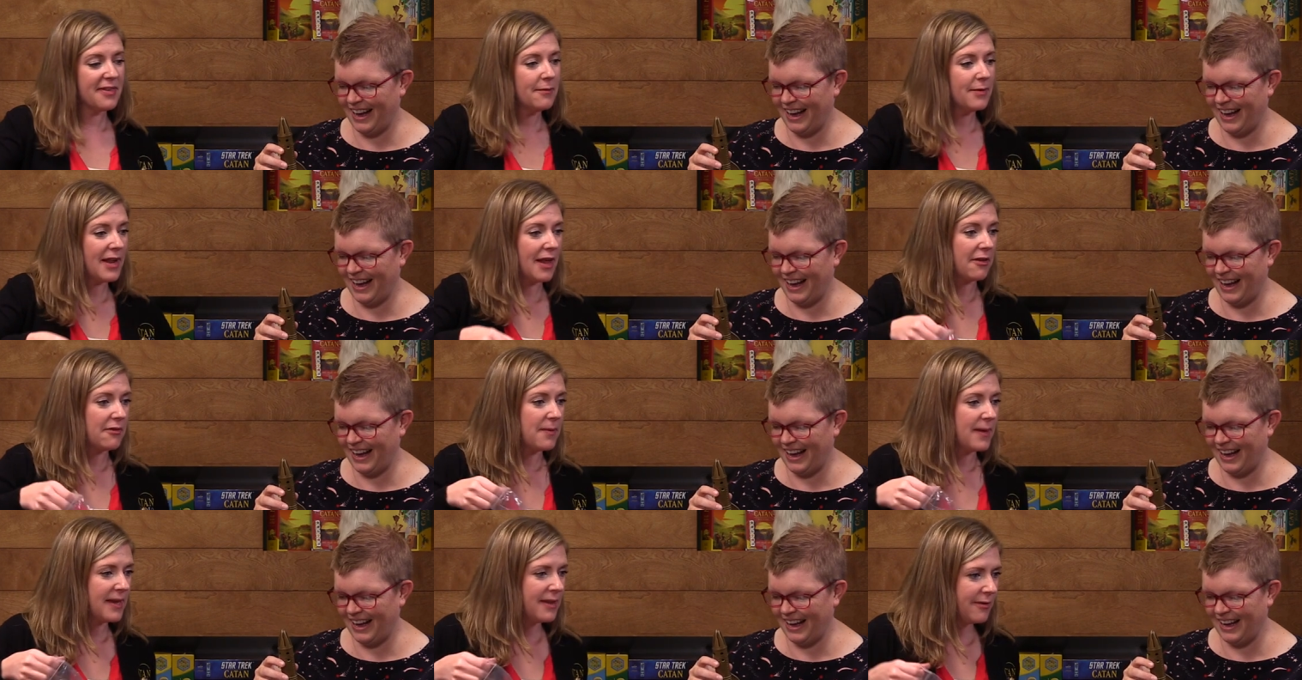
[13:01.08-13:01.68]
Speaker 1: to see
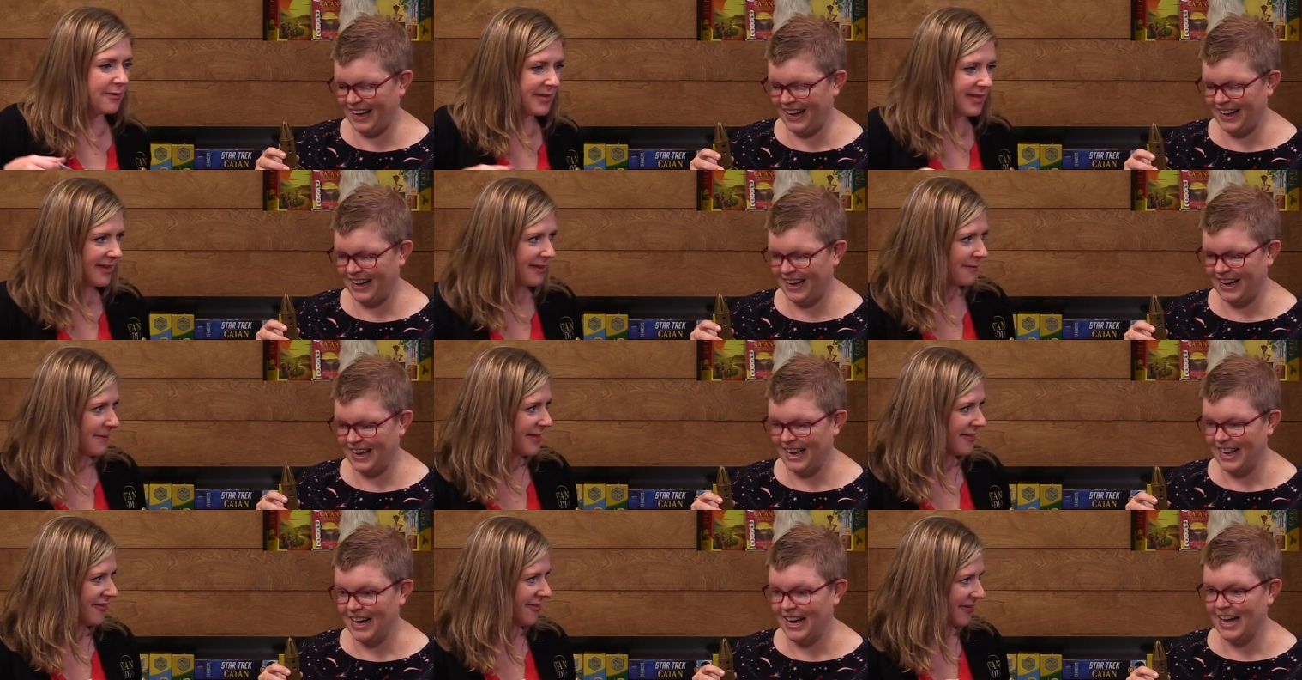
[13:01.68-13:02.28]
what else we can do with
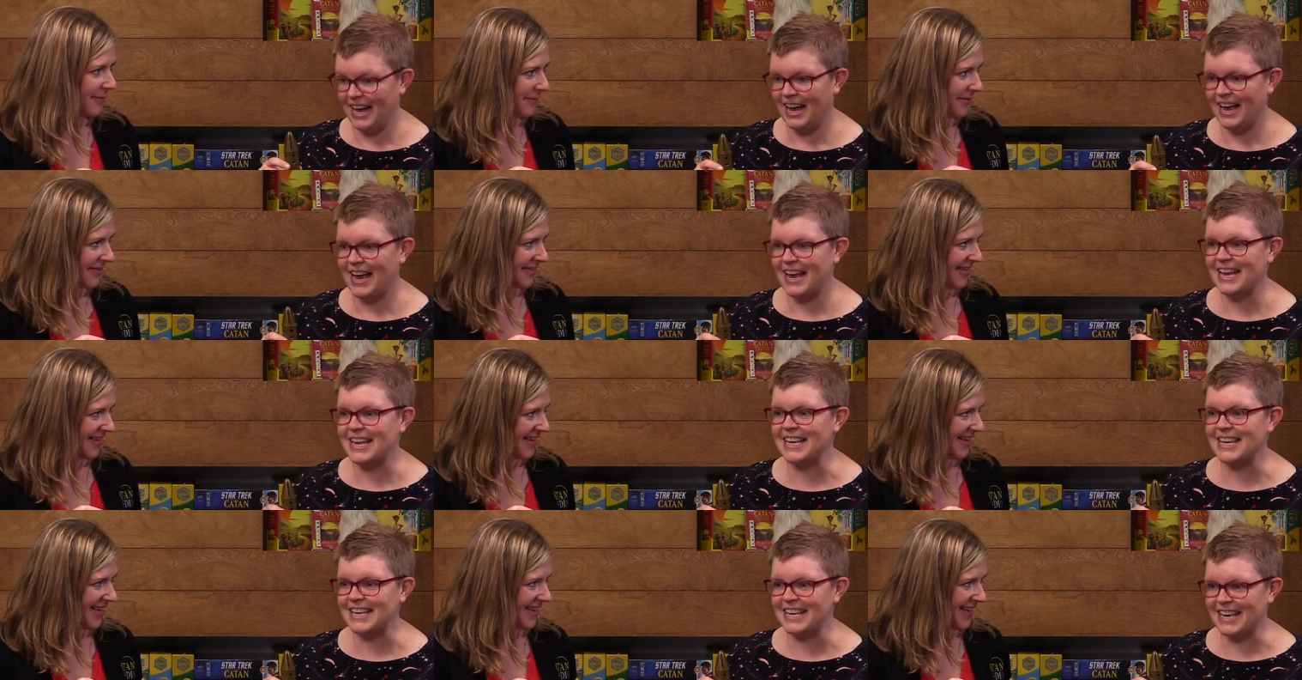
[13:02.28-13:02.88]
these
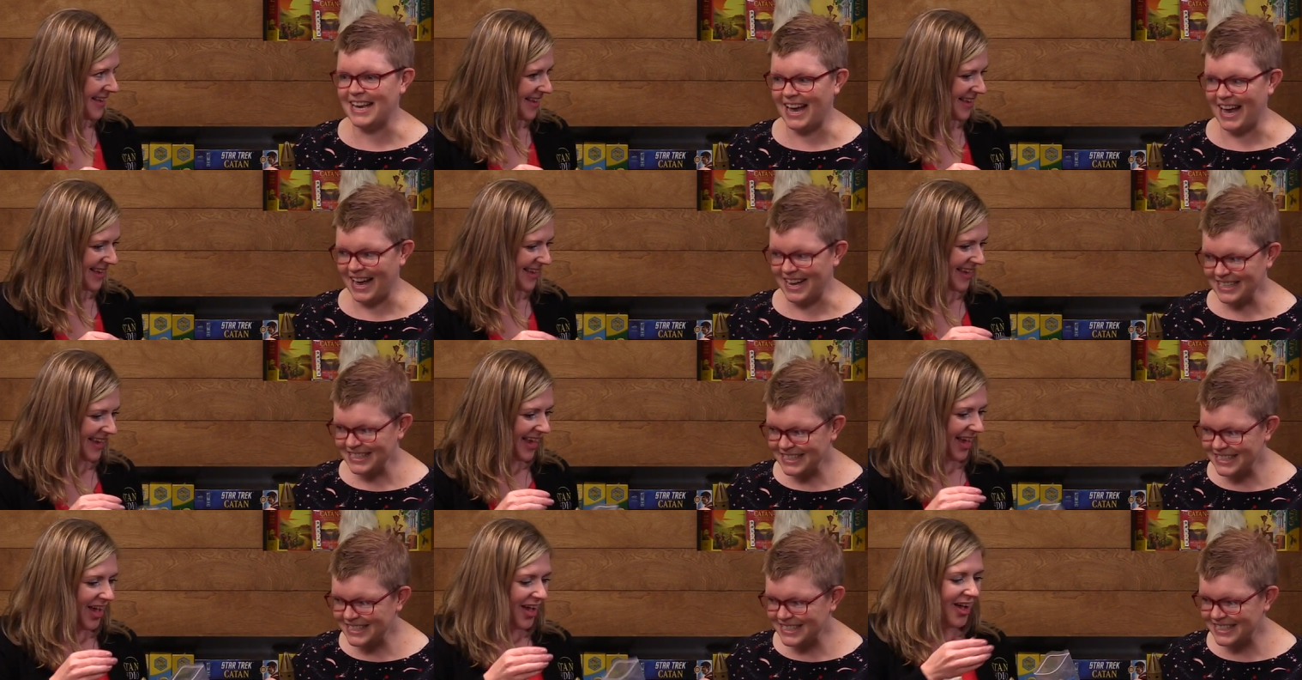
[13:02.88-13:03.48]
motherships?
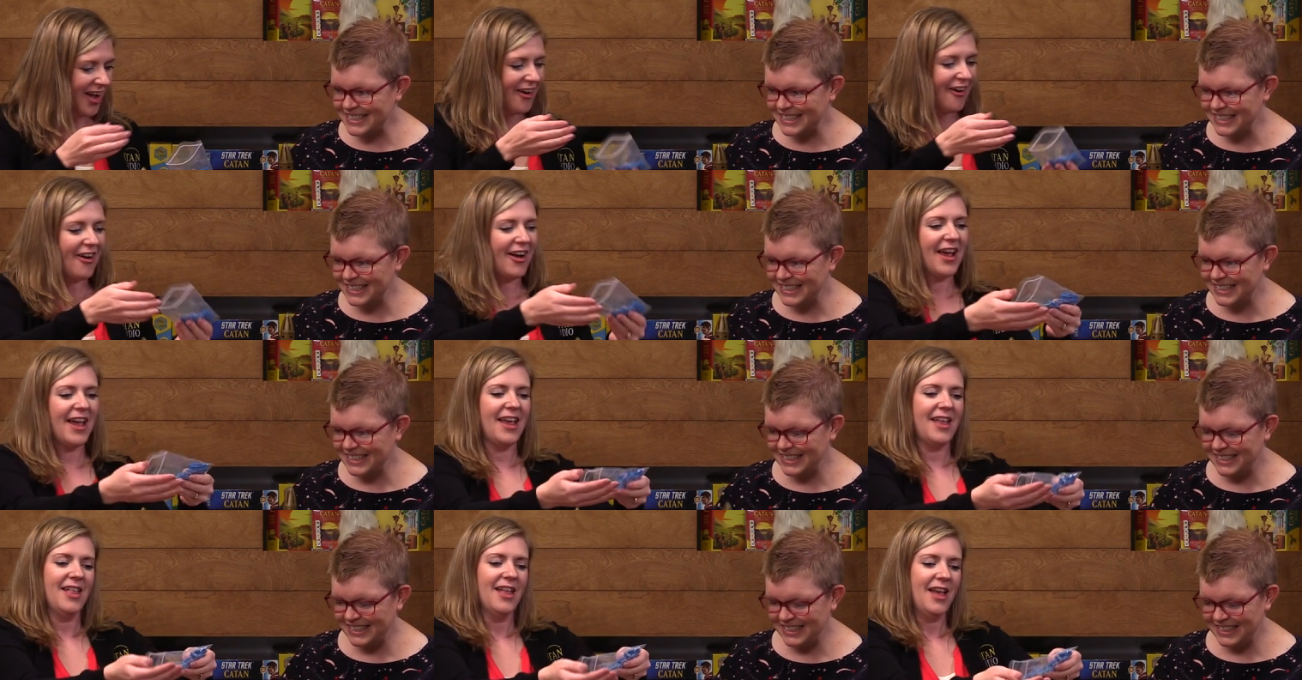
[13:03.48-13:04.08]
Yes. All
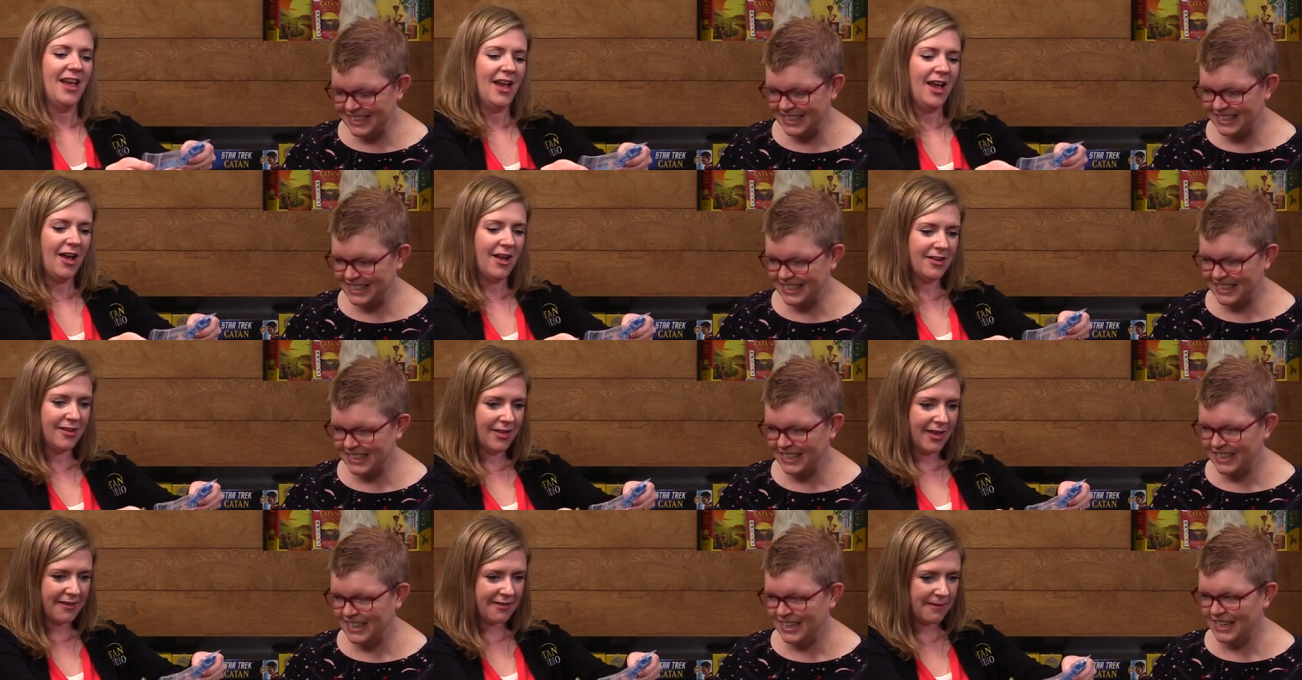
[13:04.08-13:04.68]
right.
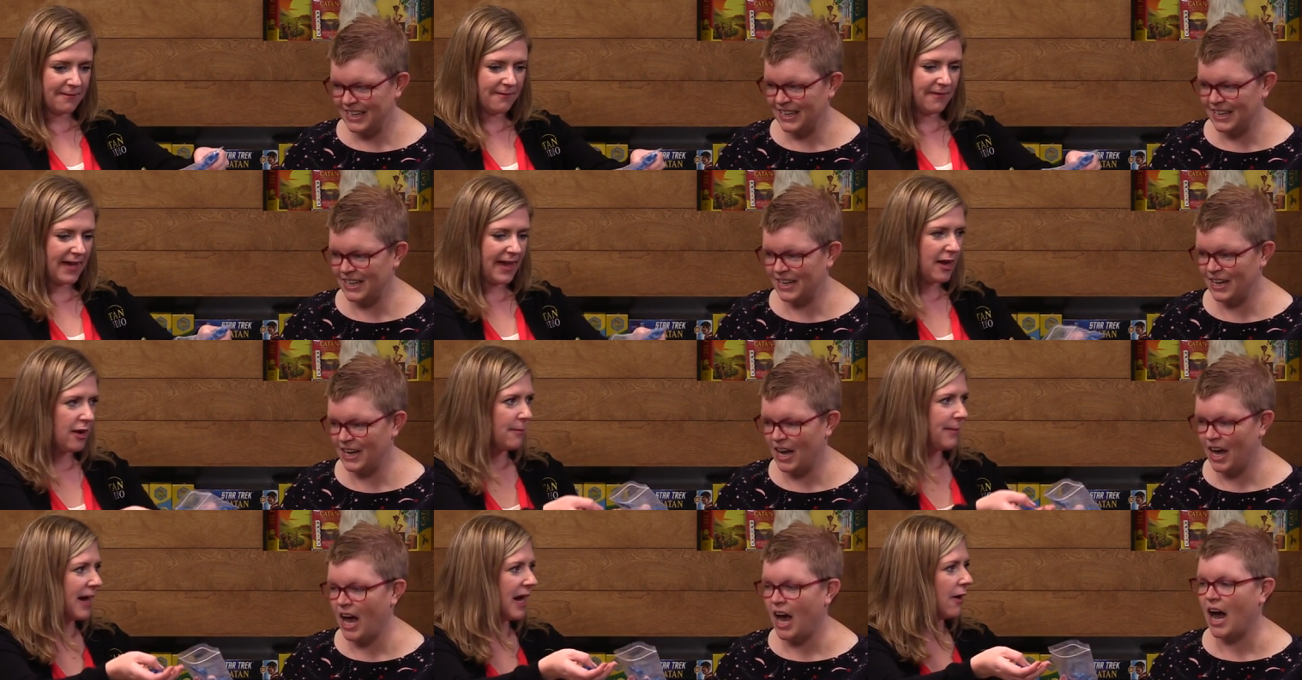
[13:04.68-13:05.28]
How do you like some
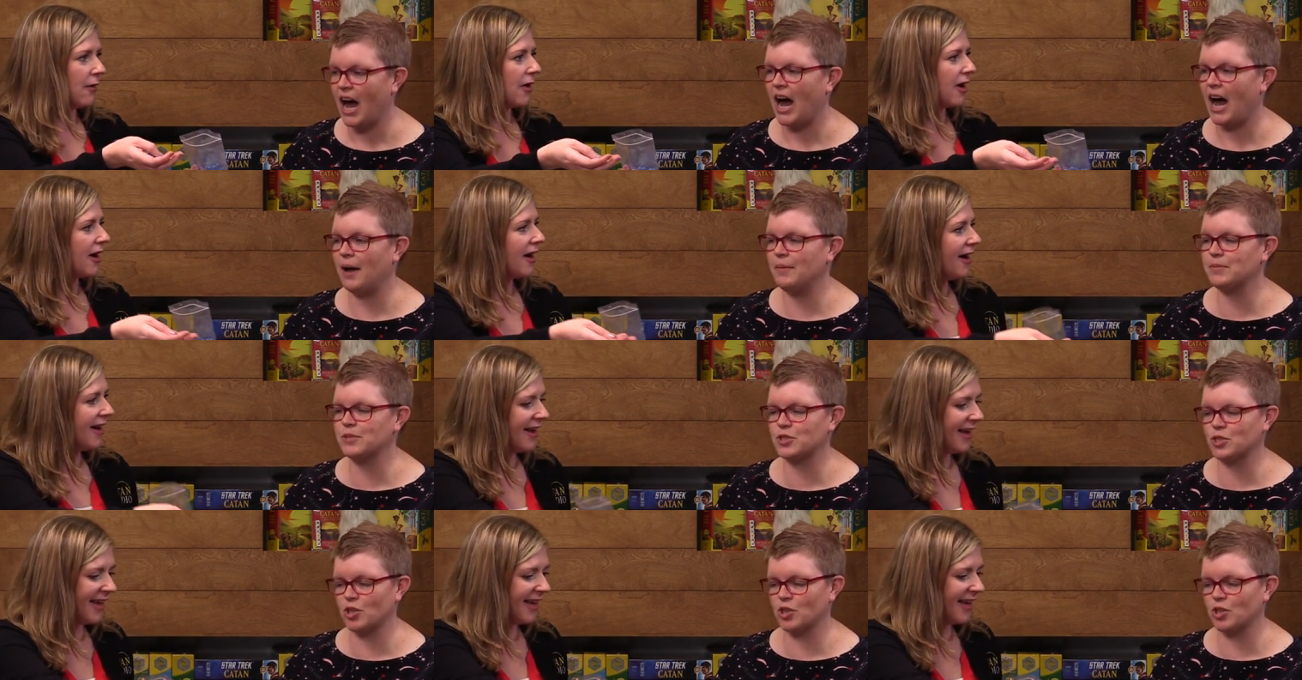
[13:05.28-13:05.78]
firepower? I'm